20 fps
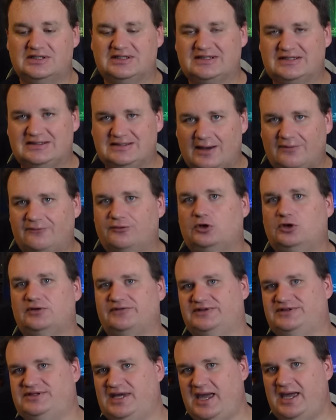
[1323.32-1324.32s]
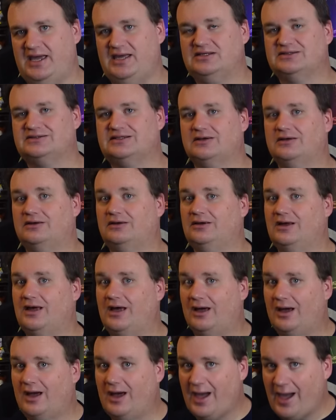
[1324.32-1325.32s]
several days
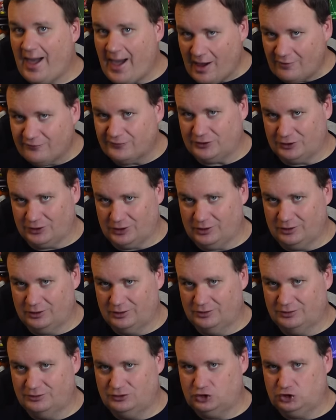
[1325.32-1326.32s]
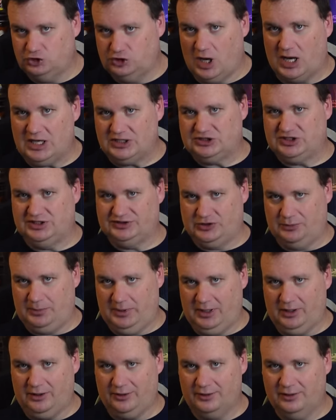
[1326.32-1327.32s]
after Josh
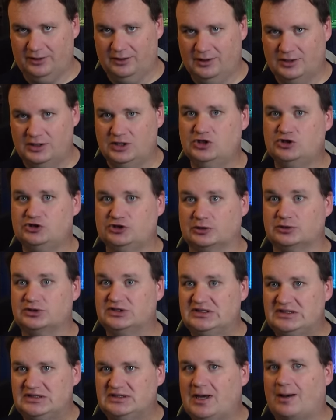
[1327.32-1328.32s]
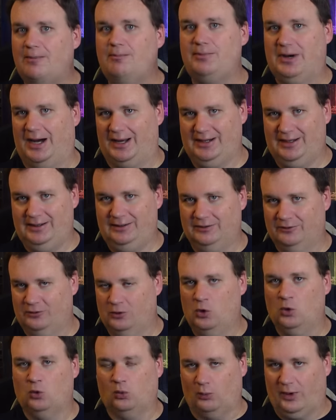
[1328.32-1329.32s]
disappeared. So somebody
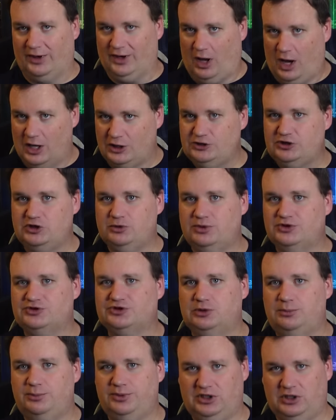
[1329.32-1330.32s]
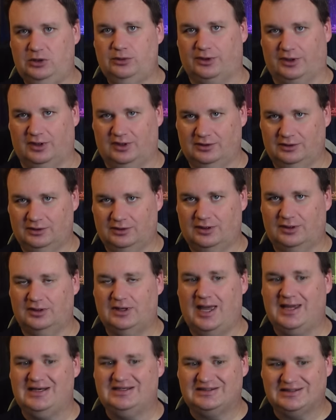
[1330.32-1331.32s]
went onto his computer
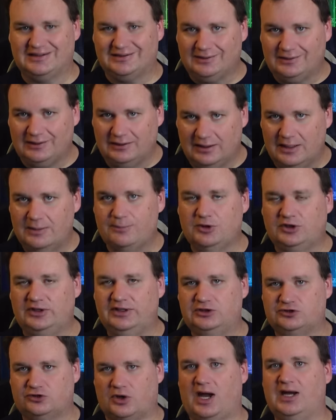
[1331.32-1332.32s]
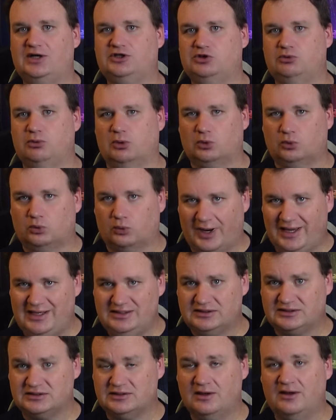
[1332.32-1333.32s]
and deliberately tried to
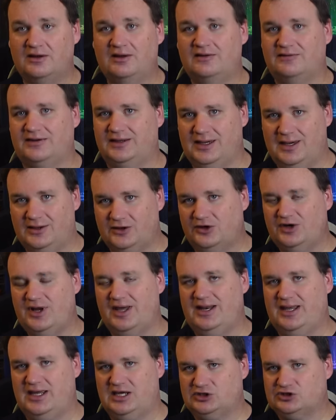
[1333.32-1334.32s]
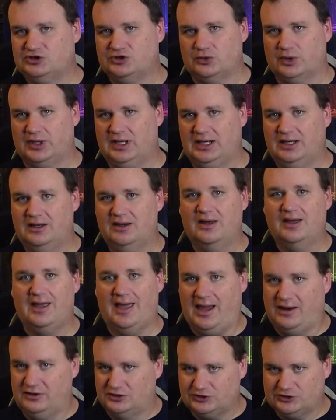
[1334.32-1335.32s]
erase the internet history
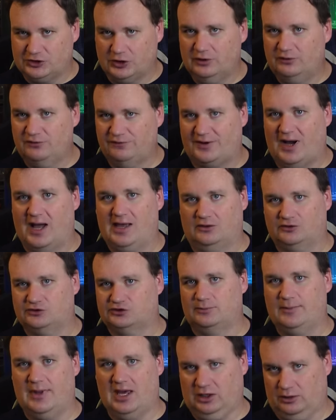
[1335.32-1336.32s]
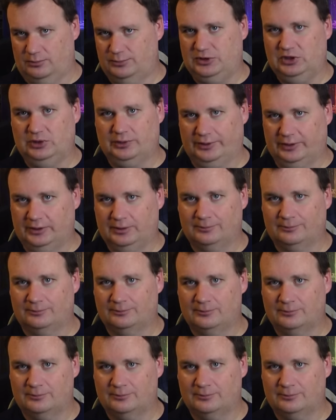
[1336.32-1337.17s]
and certain files from that computer.